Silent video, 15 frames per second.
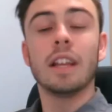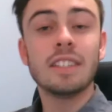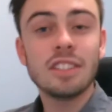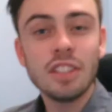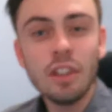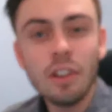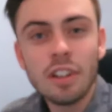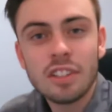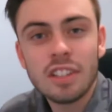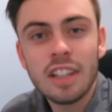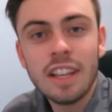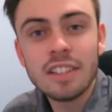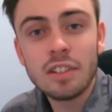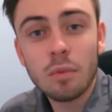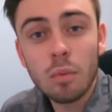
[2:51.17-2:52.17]
like,
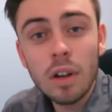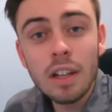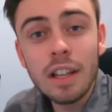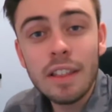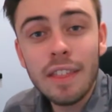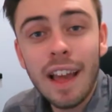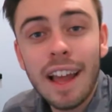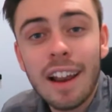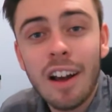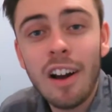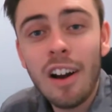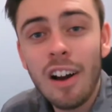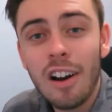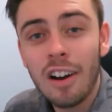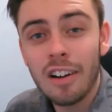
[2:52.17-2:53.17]
seriously, is it really that
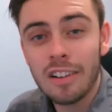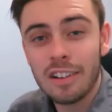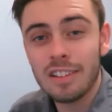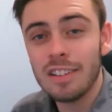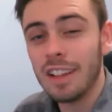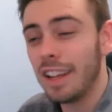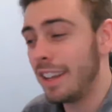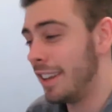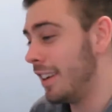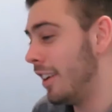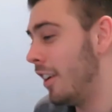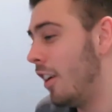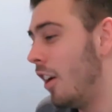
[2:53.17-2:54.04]
hard? Like,